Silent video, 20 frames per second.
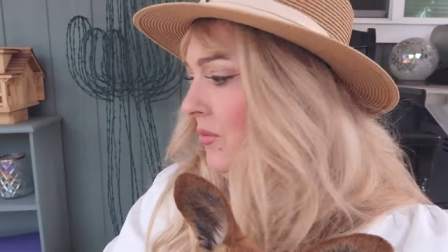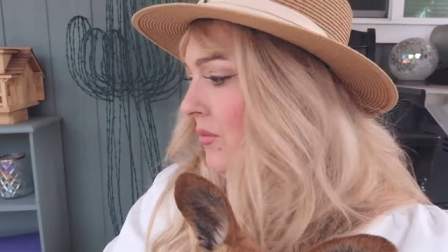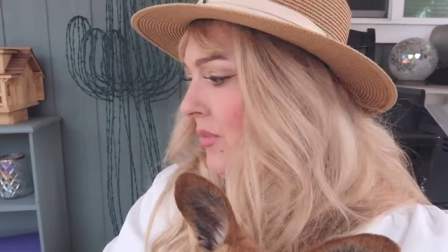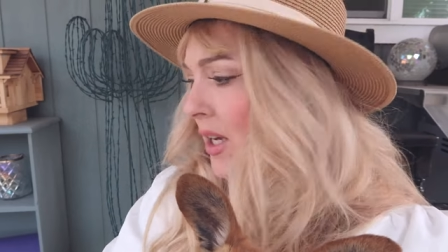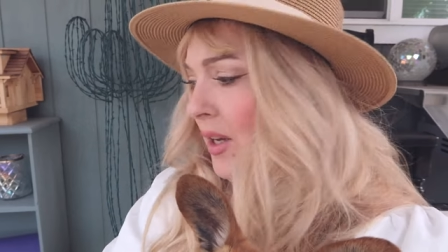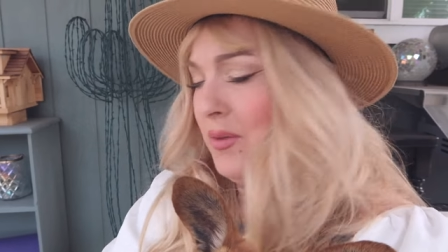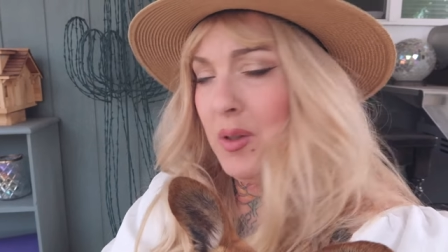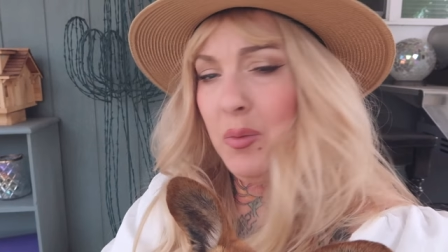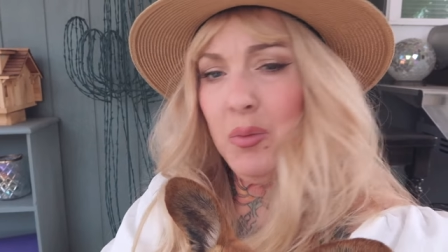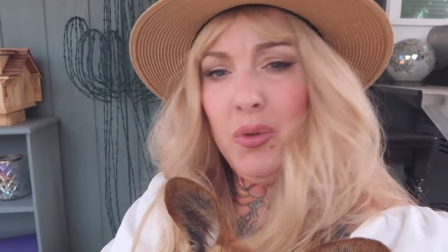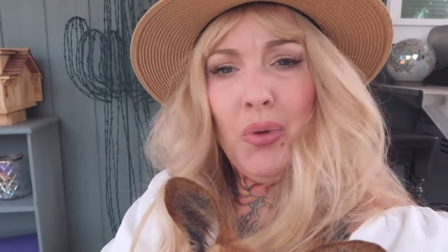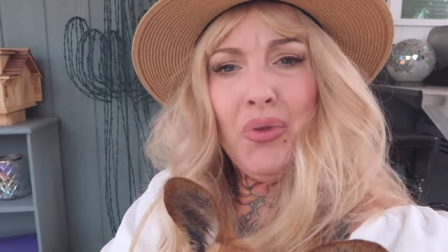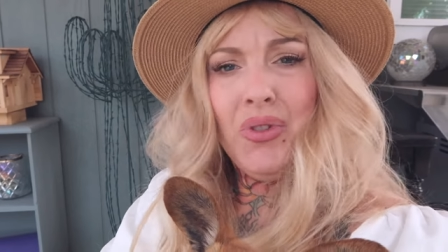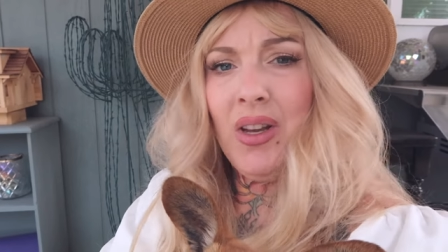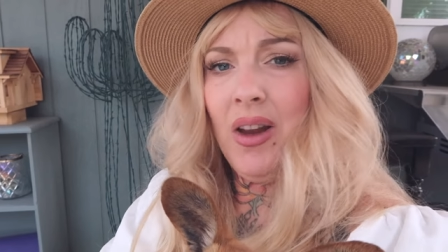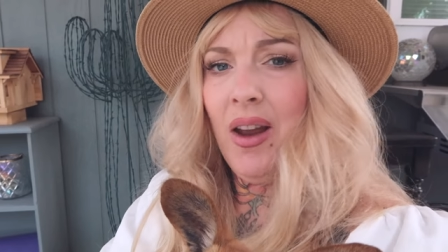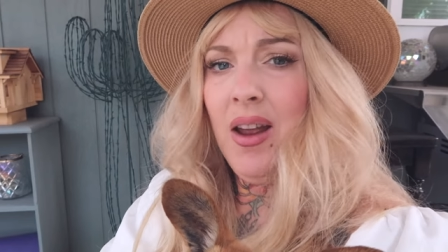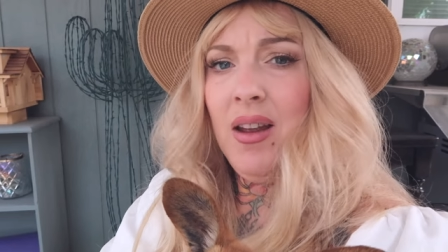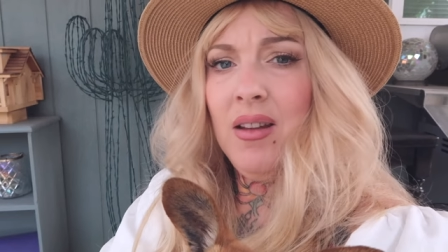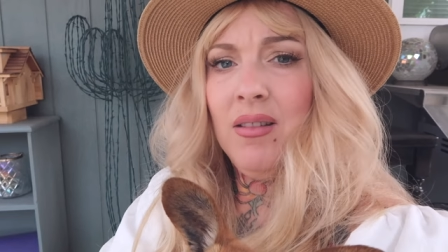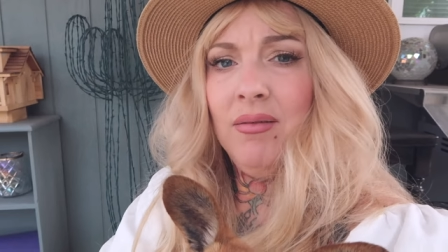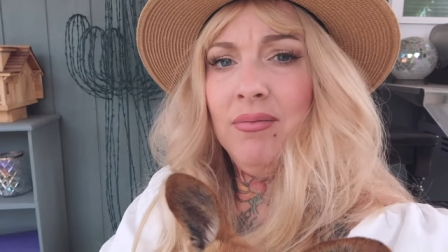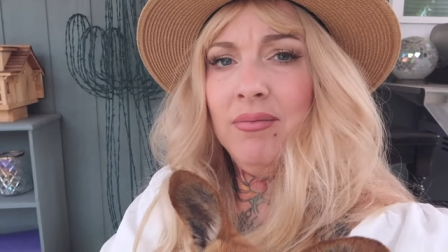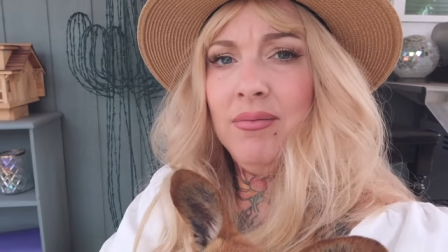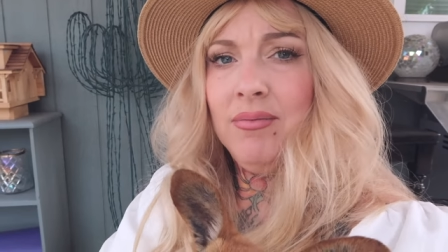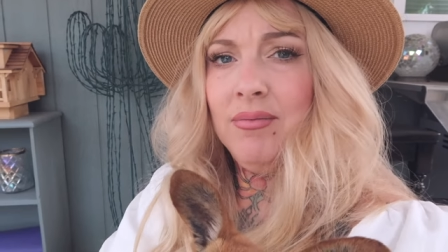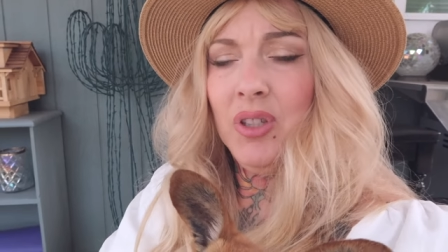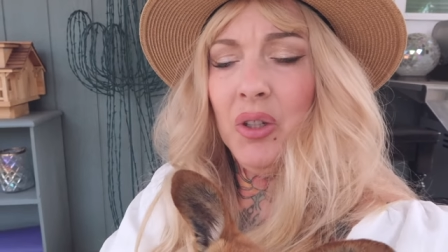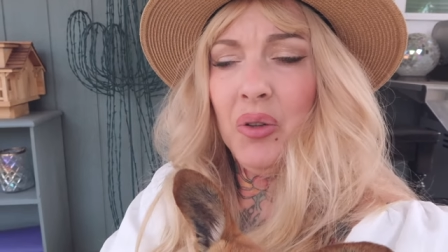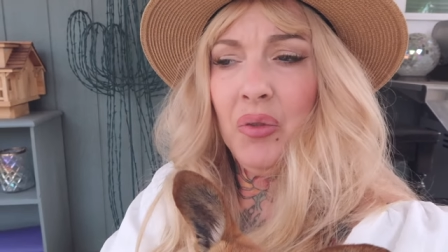have some rosé.
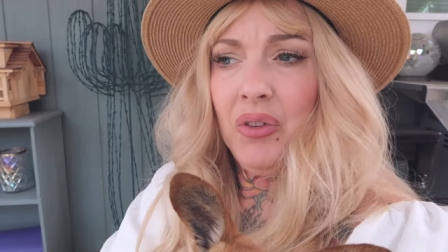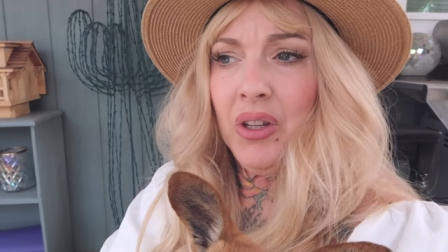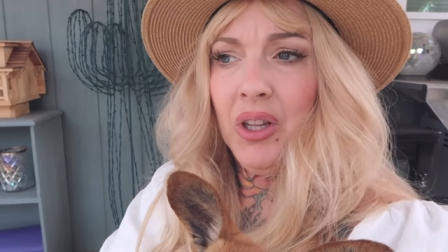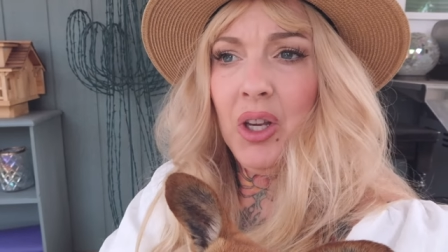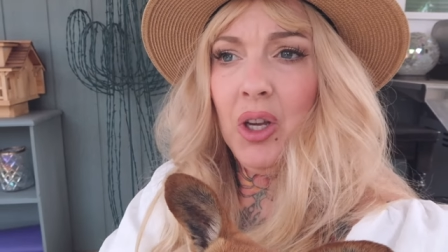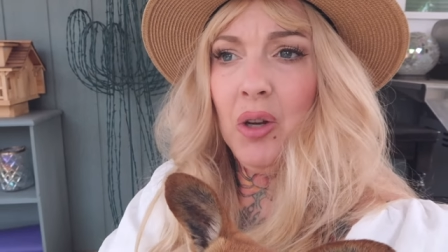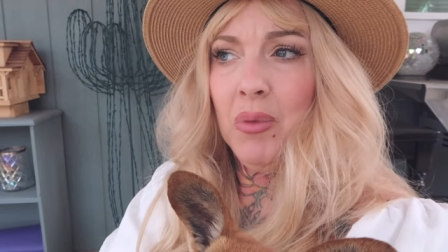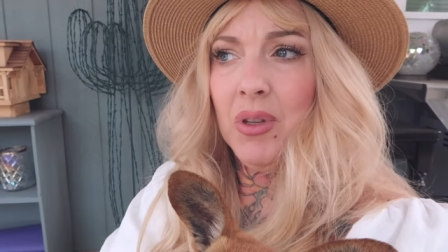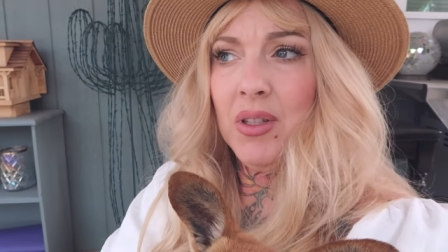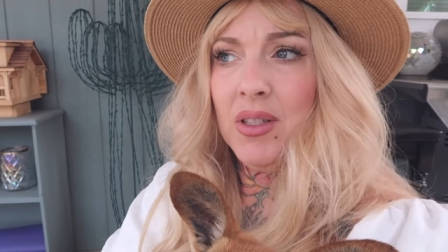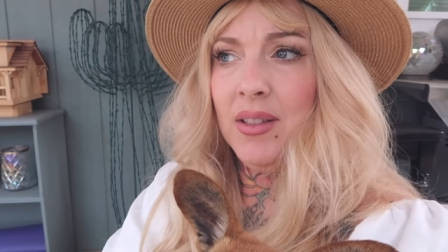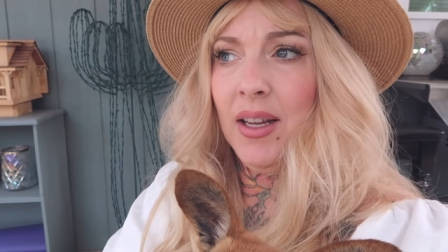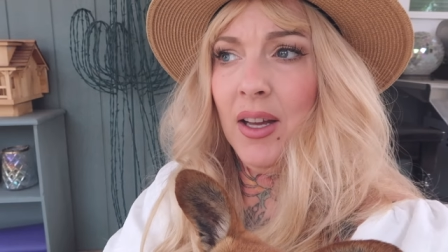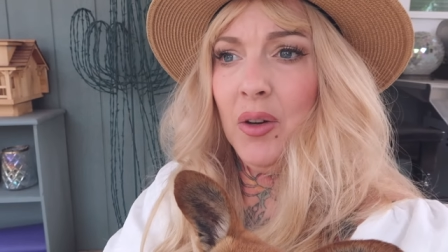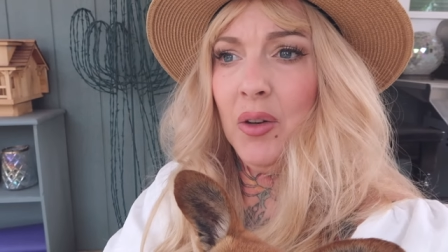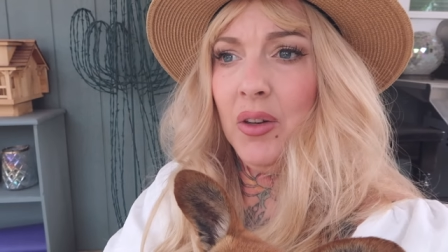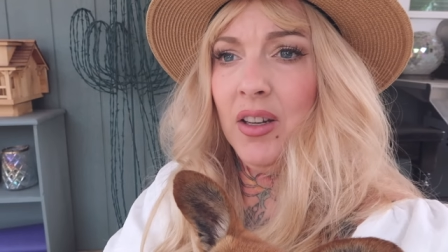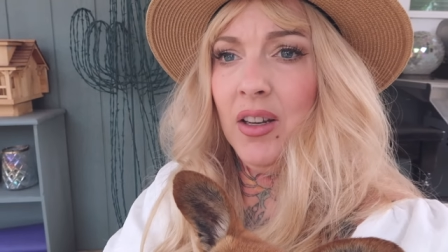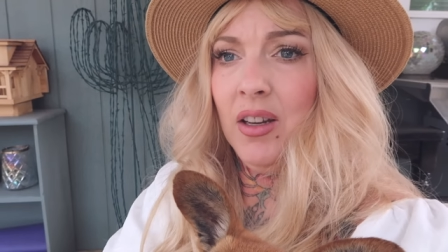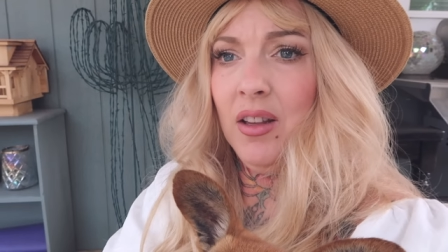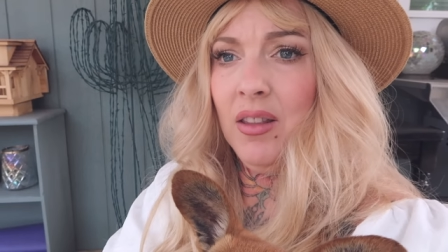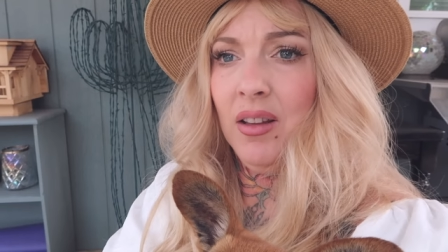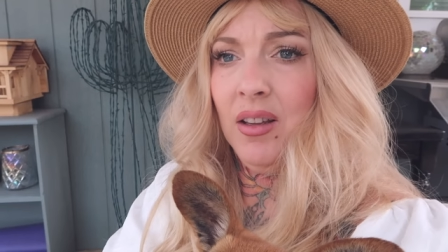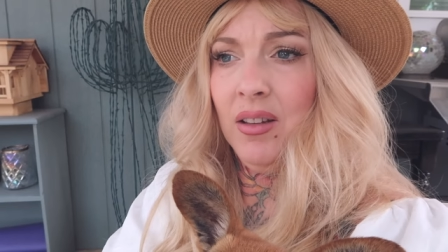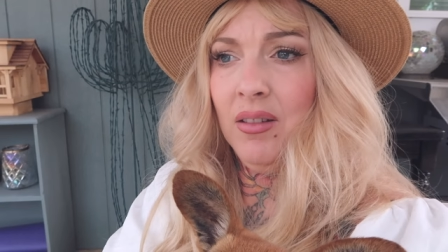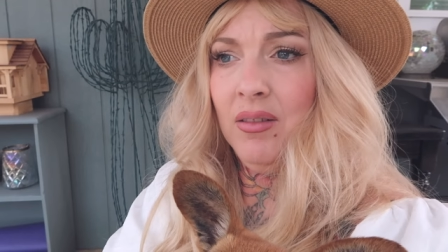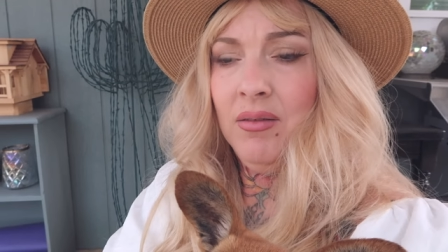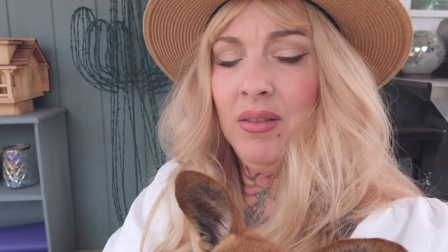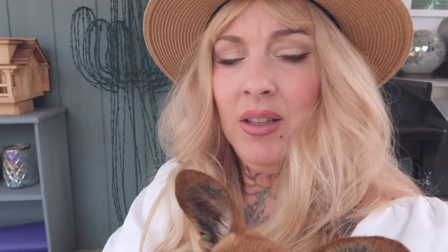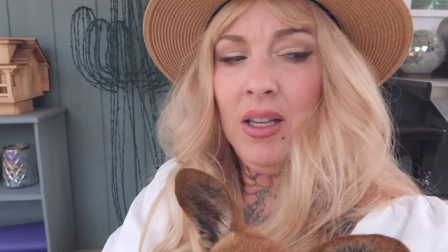You don't feel like you're missing out on anything.